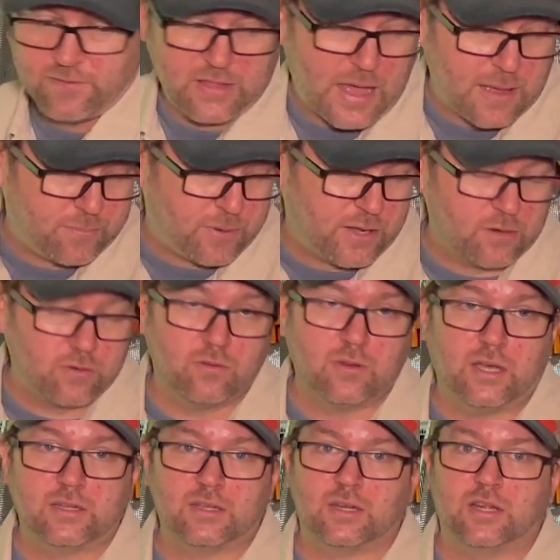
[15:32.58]
that panel
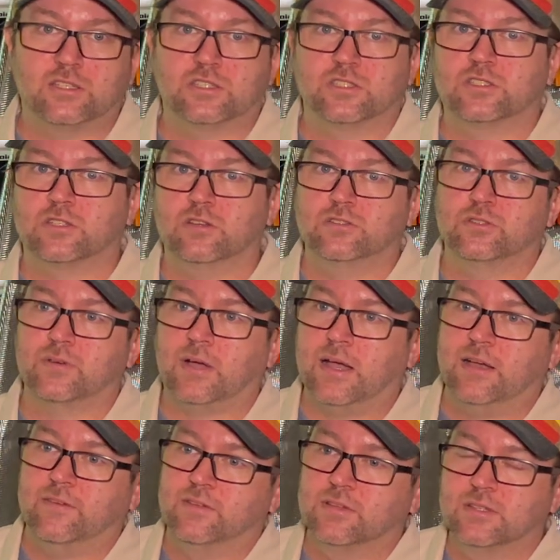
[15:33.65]
light that I just showed you, I
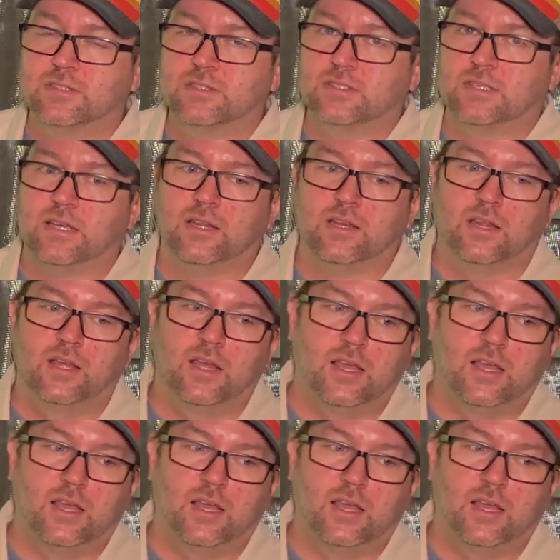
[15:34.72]
have in this tent,